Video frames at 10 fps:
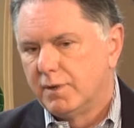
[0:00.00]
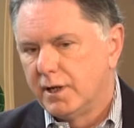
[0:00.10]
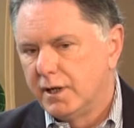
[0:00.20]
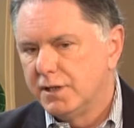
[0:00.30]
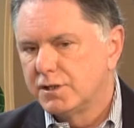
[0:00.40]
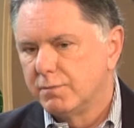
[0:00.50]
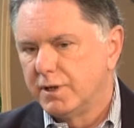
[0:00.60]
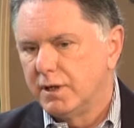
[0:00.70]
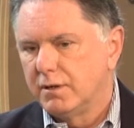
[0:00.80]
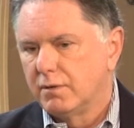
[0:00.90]
but it needs to
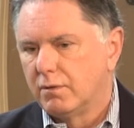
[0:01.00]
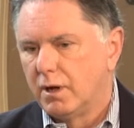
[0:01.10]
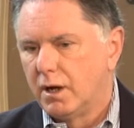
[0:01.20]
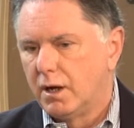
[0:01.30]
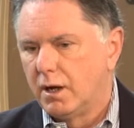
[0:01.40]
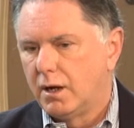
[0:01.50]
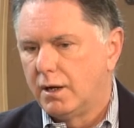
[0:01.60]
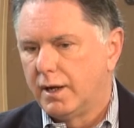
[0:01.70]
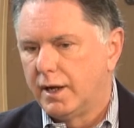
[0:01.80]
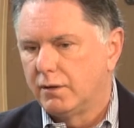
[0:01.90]
be
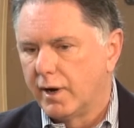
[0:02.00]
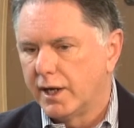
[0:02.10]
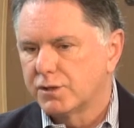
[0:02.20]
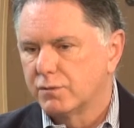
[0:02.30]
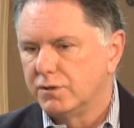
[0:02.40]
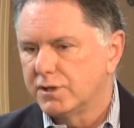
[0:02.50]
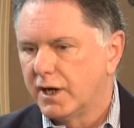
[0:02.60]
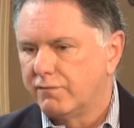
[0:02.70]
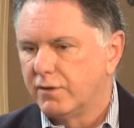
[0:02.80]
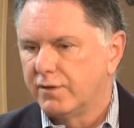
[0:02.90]
a
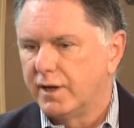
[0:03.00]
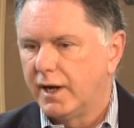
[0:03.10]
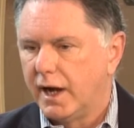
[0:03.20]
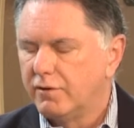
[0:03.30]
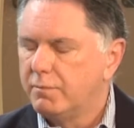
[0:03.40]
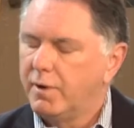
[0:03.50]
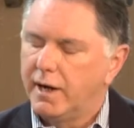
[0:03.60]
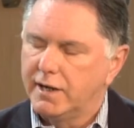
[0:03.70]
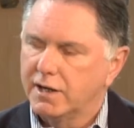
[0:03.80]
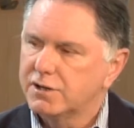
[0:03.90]
grassroots effort that
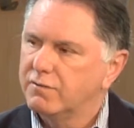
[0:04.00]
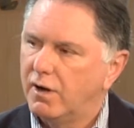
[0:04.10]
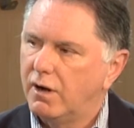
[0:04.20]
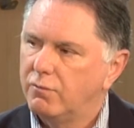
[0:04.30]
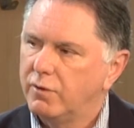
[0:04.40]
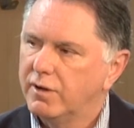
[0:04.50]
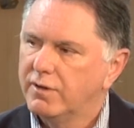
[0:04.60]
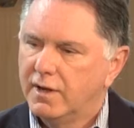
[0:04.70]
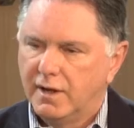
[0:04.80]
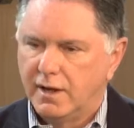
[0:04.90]
everybody gets involved with.